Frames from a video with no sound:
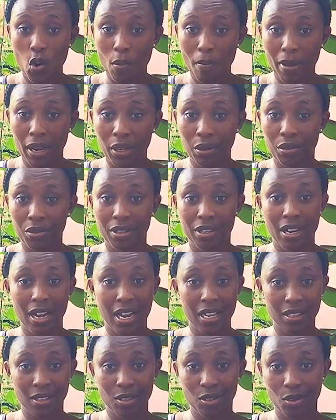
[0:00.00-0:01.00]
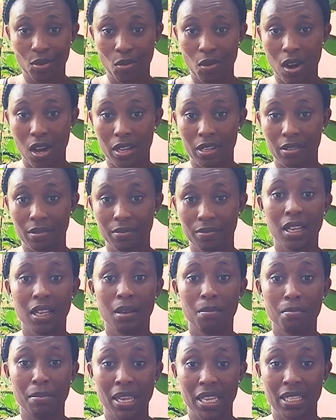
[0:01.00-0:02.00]
manure, and so on,
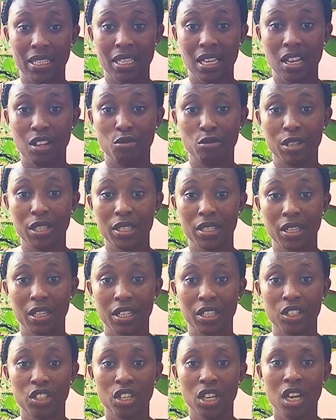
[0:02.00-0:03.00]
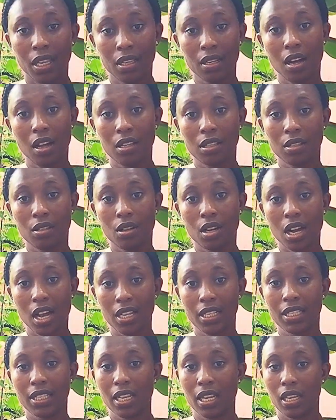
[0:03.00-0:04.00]
based on research. It also
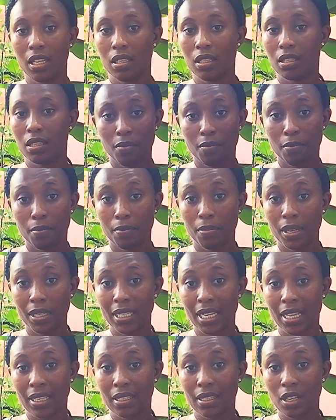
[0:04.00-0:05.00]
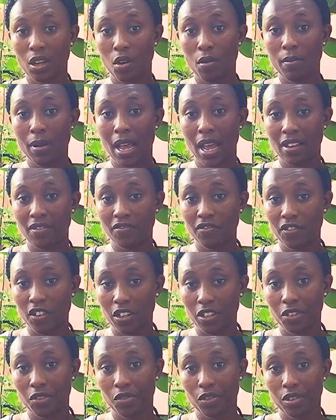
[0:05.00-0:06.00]
contains potassium and
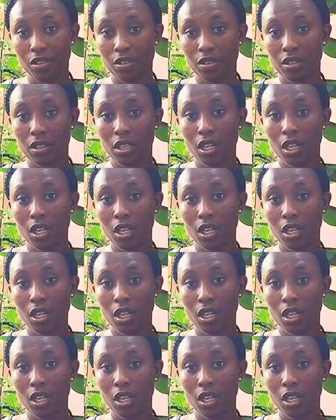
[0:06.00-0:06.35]
phosphorus.